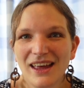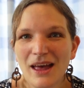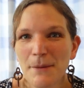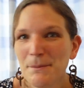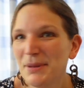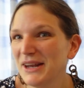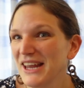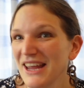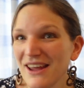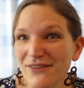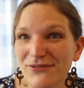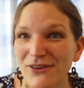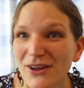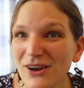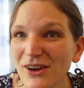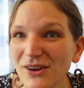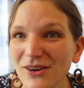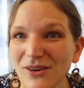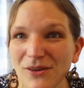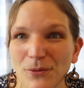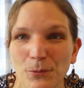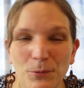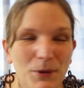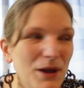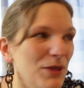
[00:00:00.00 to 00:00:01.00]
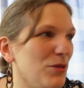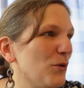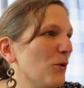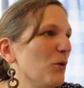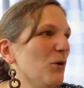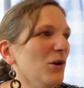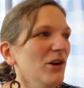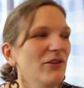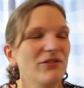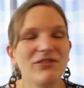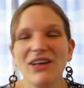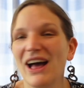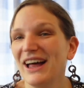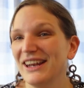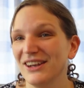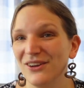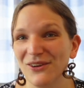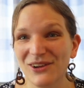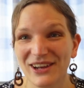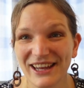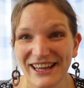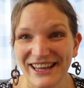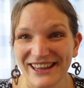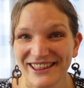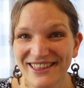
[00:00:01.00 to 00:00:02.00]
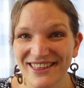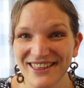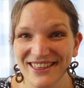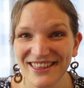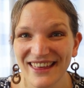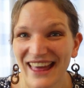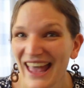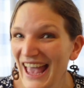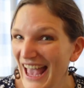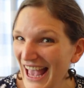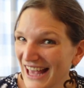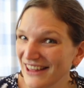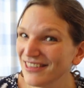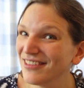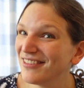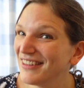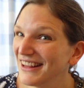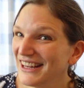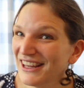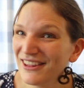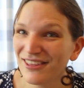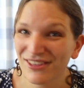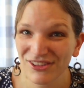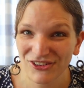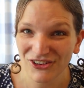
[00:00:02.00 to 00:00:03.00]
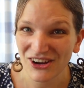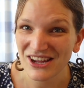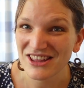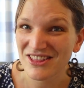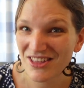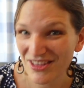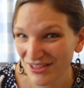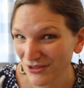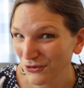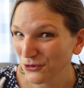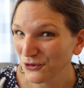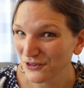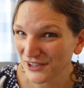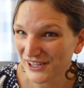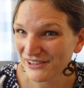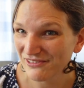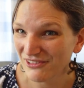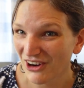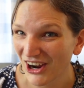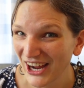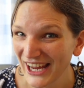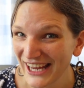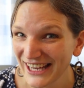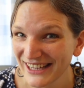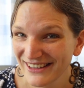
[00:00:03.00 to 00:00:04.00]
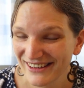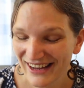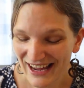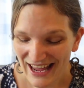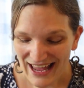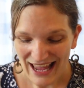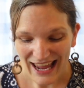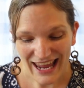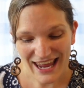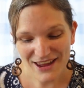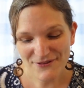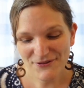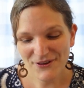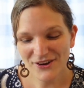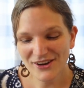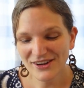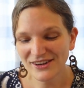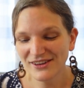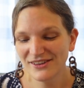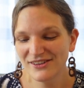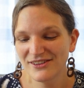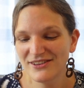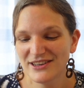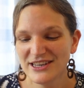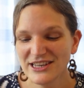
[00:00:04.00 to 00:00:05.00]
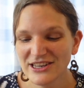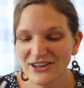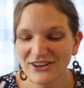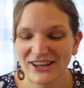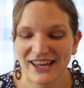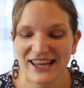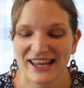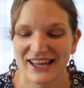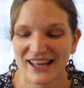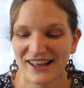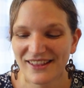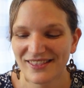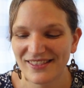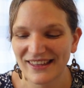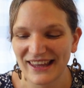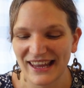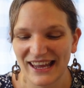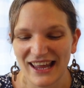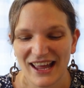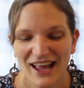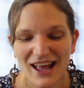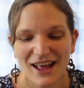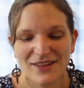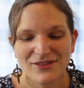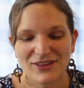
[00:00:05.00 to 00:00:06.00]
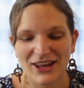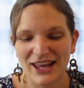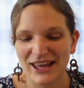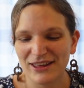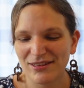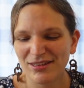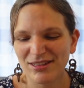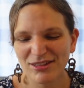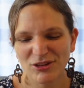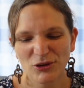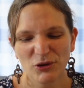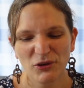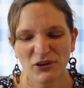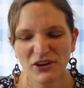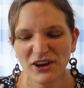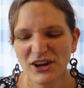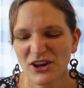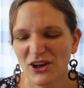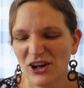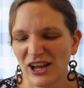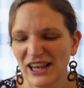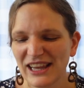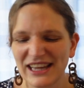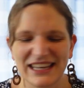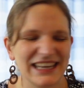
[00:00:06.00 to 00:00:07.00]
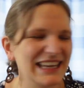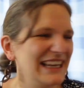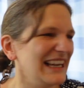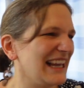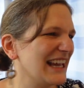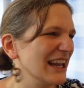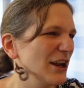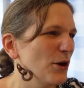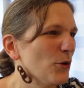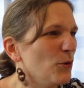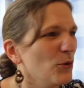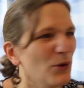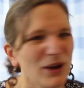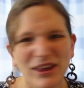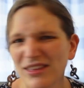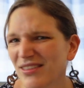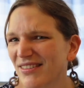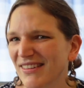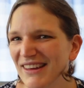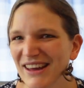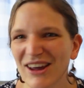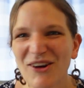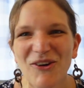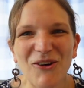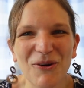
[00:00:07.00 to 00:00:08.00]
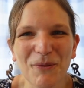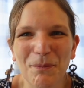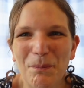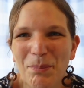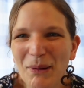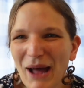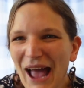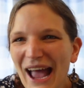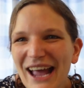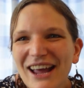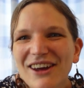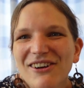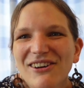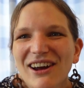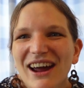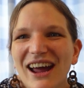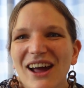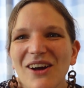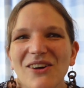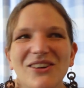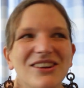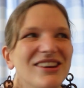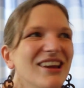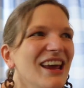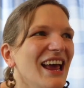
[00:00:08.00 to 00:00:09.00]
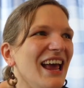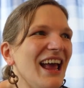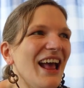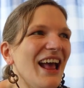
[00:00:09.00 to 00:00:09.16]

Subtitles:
But even with all of that knowledge, it's still a strange story, right? Even looking at the historical and linguistical background,